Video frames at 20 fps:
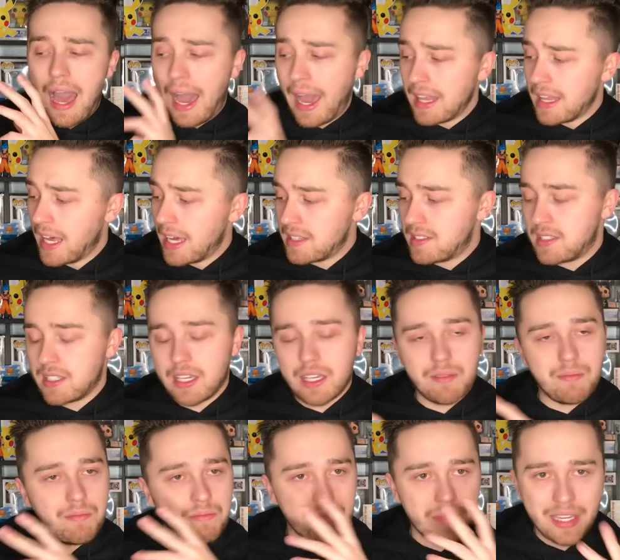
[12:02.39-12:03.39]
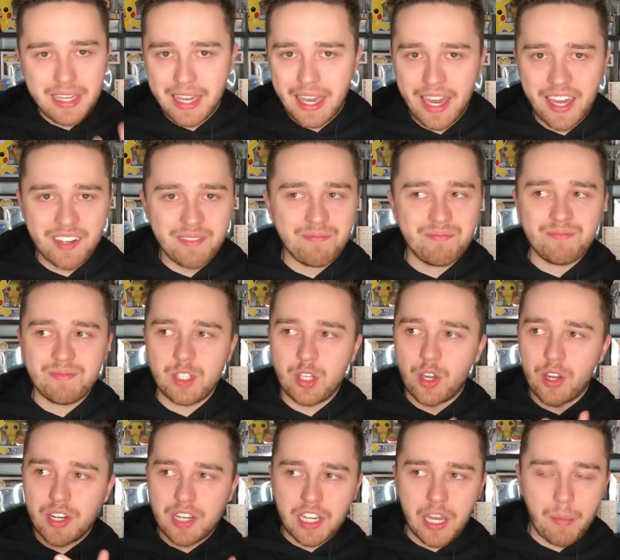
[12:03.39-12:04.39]
I liked it. Again,
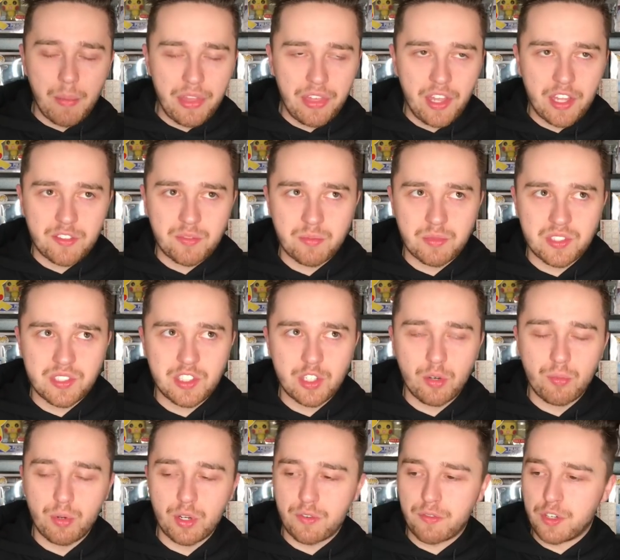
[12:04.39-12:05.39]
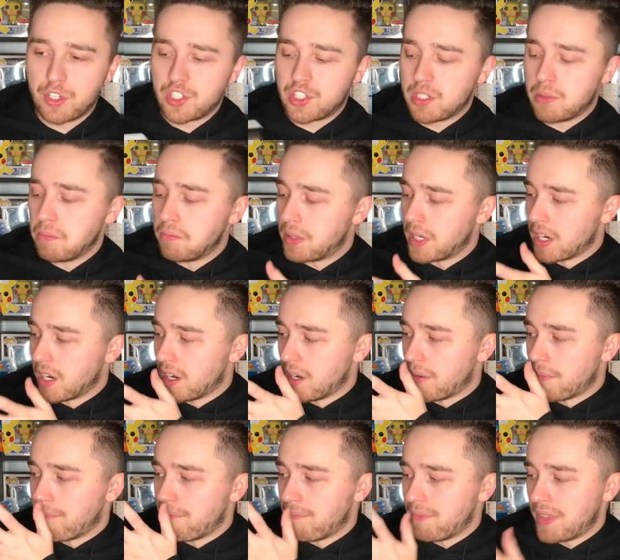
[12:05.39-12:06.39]
you already got my thoughts from the steelbook version, but
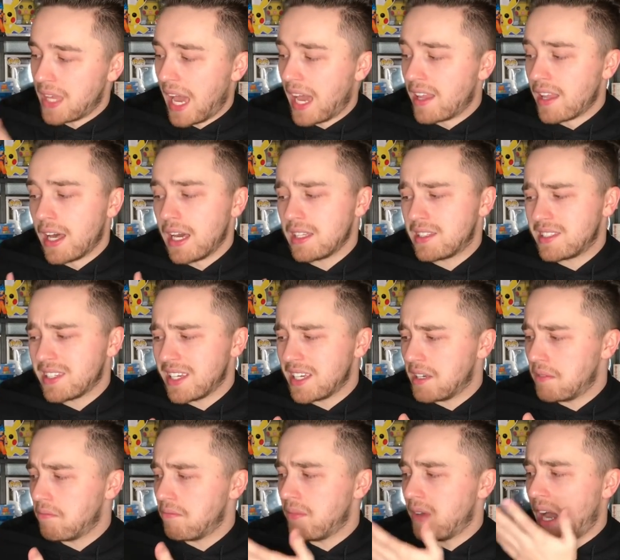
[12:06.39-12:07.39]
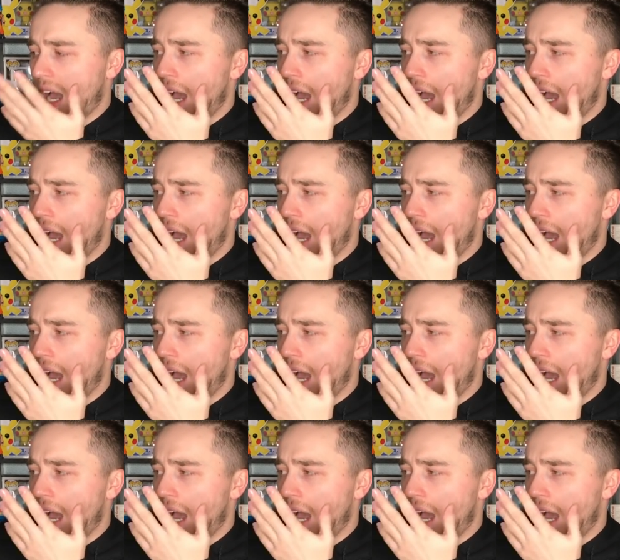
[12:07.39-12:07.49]
I liked it.